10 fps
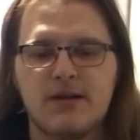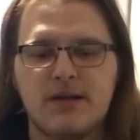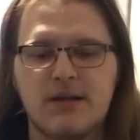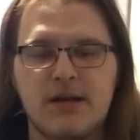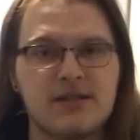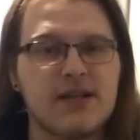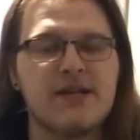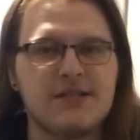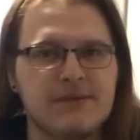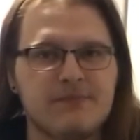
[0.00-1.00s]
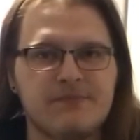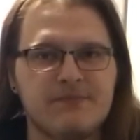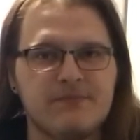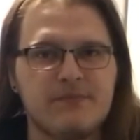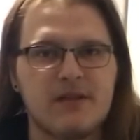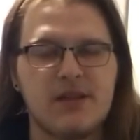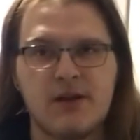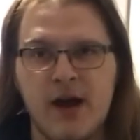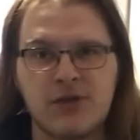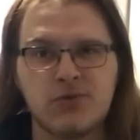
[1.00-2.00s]
It's lazy. The
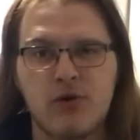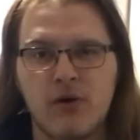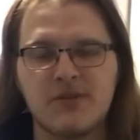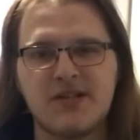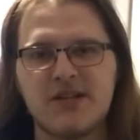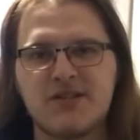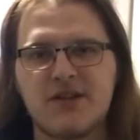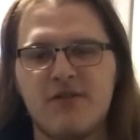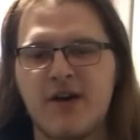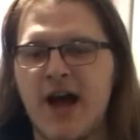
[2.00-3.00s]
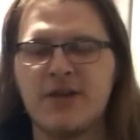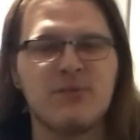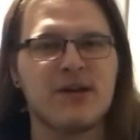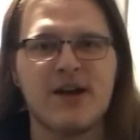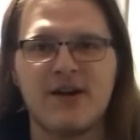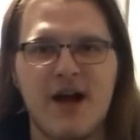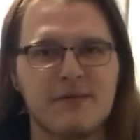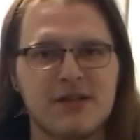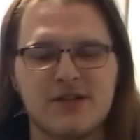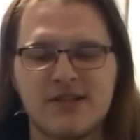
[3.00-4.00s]
actual armor set itself, I don't care how
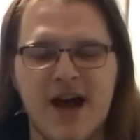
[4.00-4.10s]
it looks.